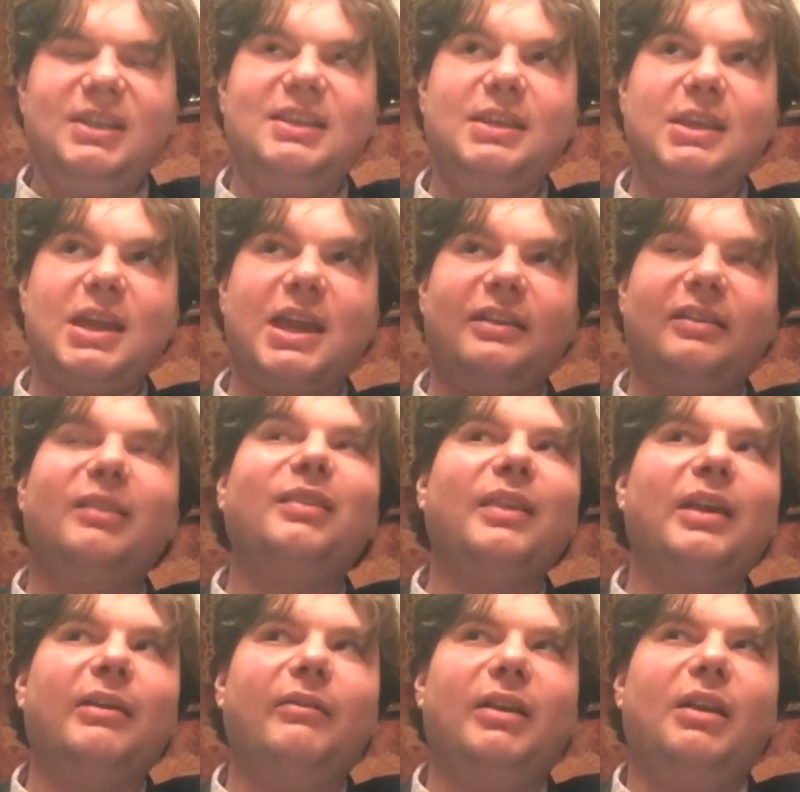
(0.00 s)
Yes,
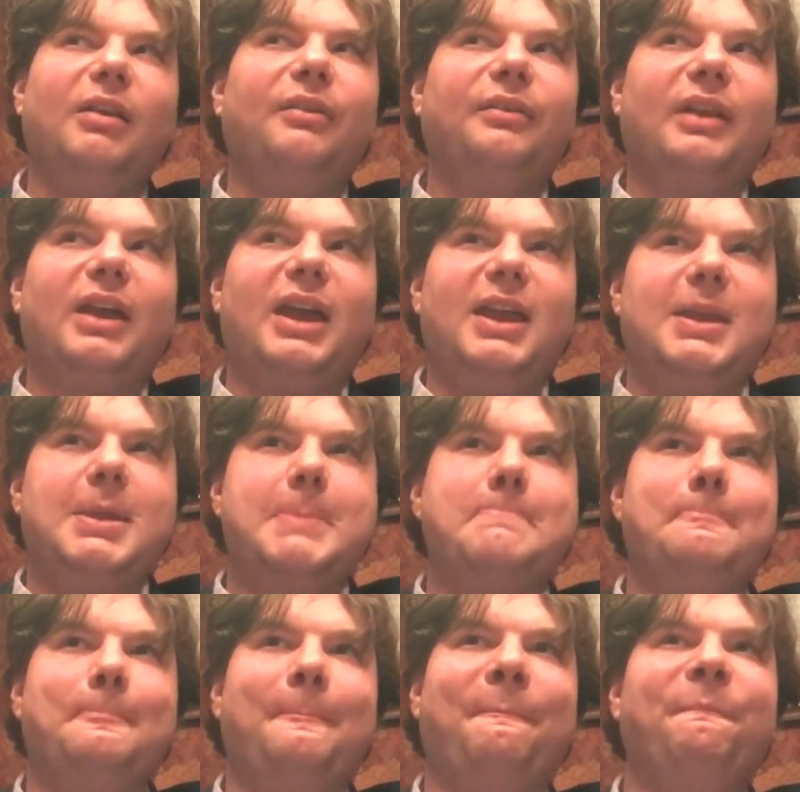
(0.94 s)
there is a
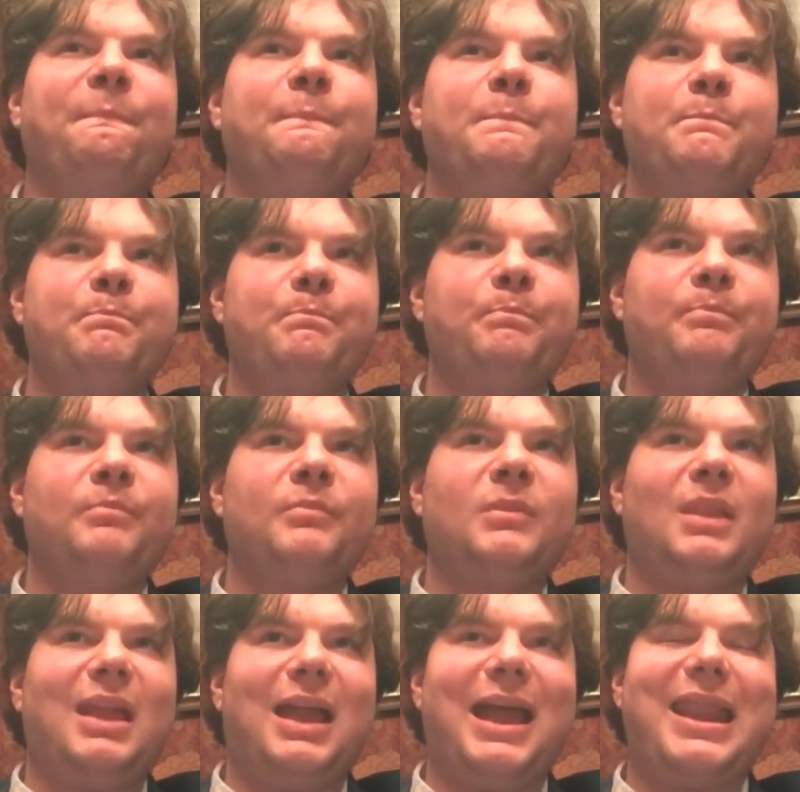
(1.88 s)

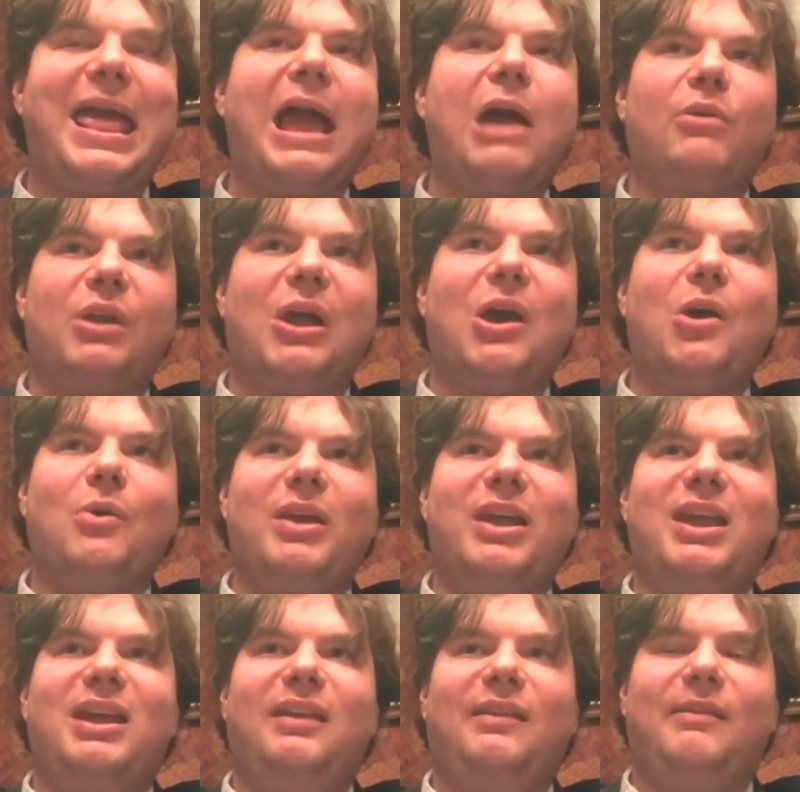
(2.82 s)
an alcohol
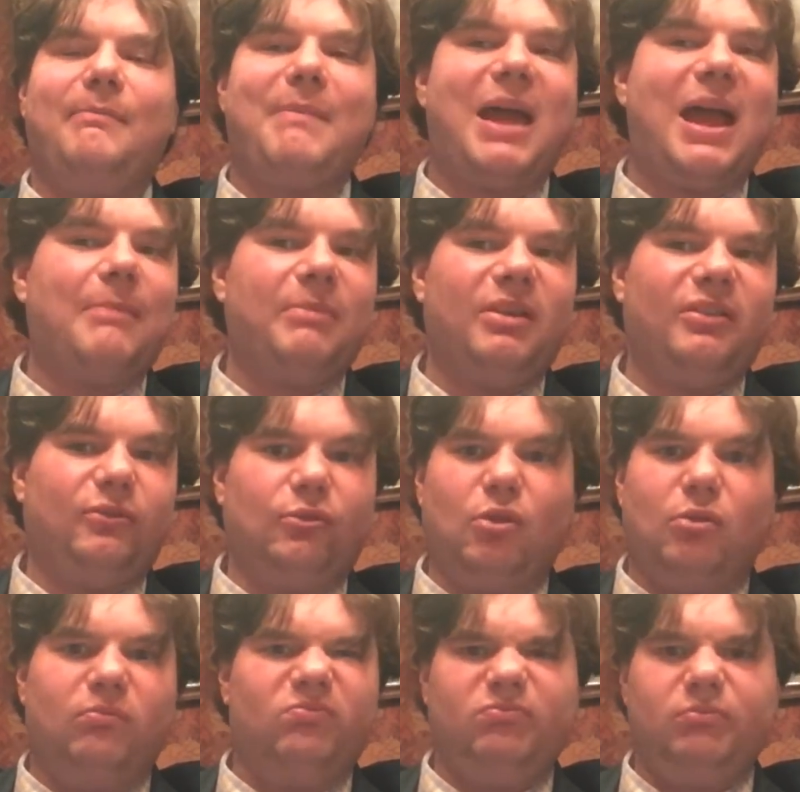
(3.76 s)
hit at the back, but it's
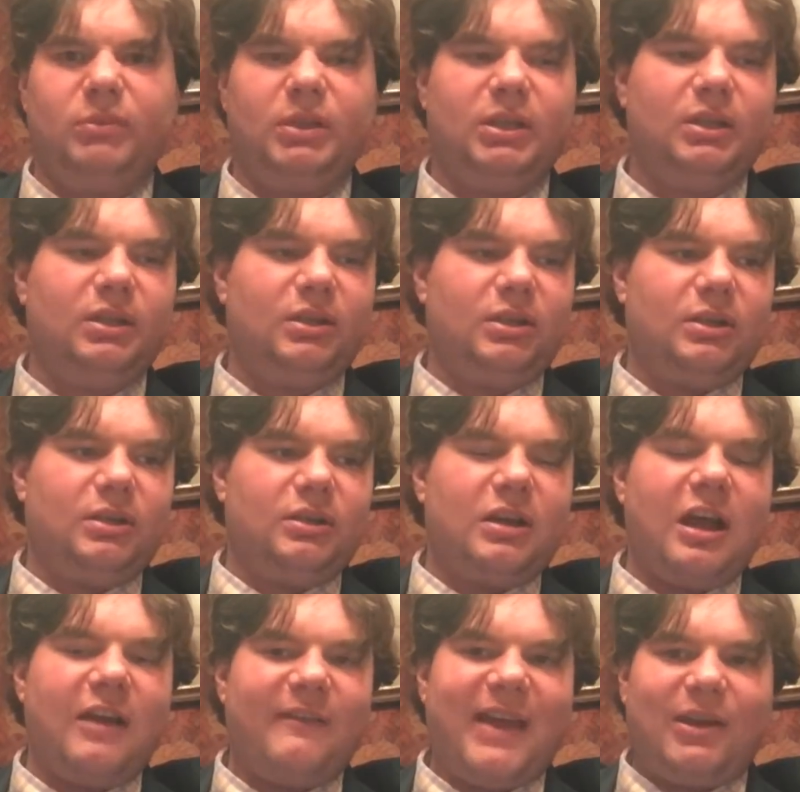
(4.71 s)
not.
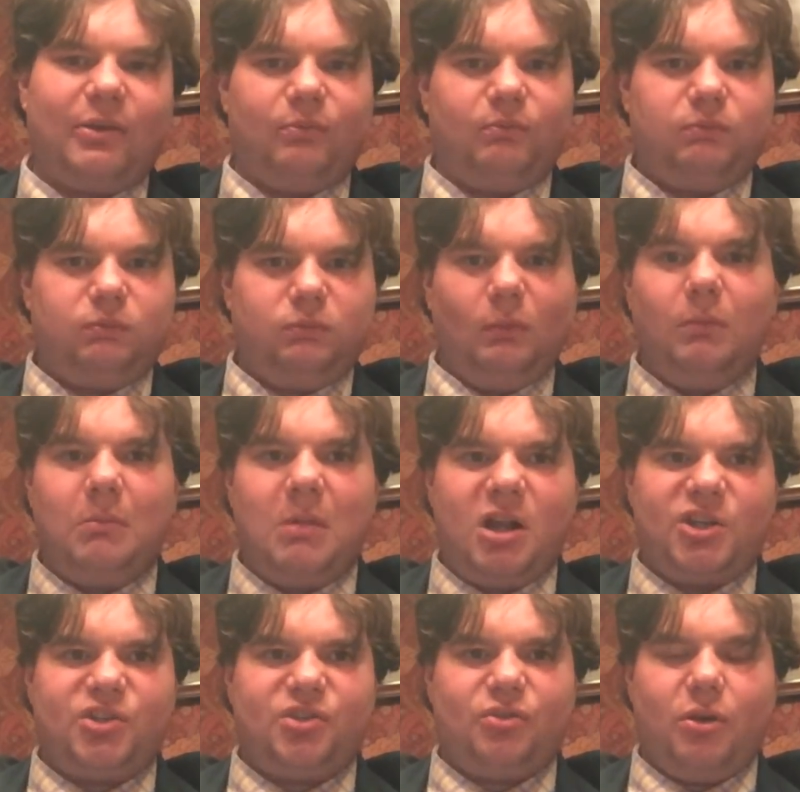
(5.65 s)
I've had
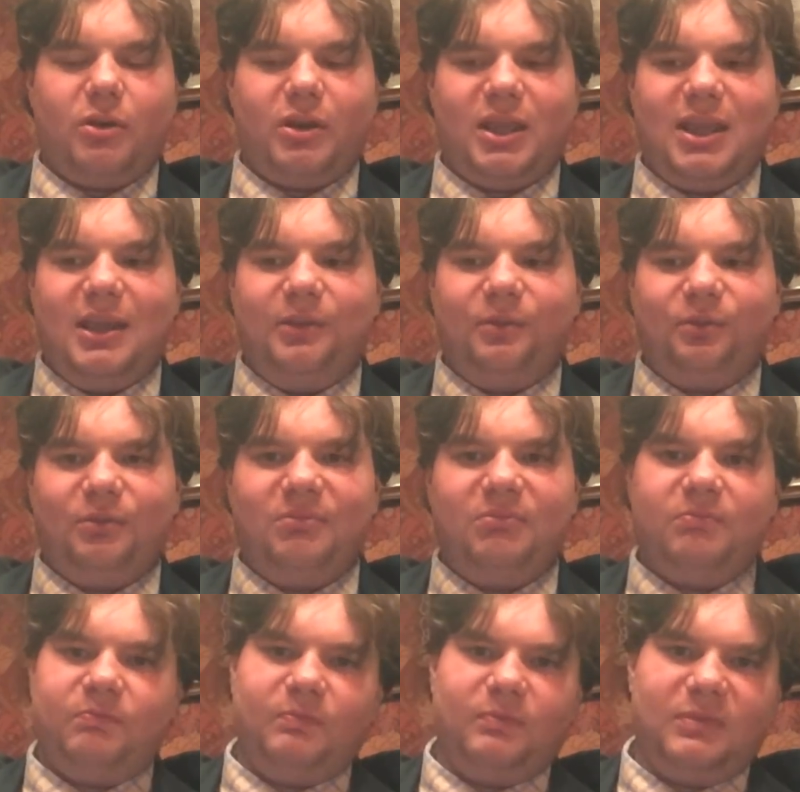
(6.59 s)
much stronger hits
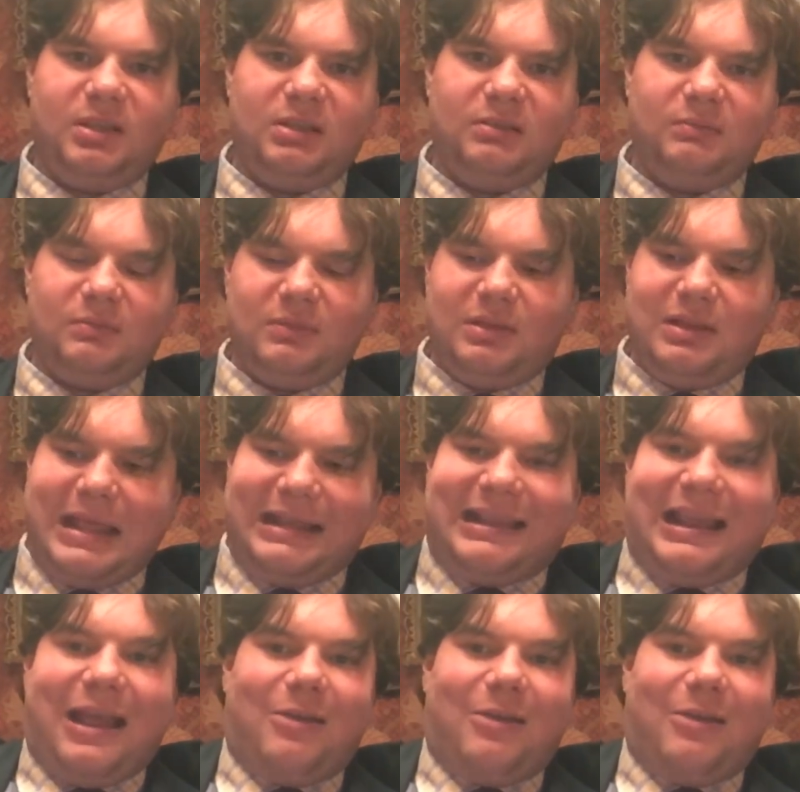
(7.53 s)
from less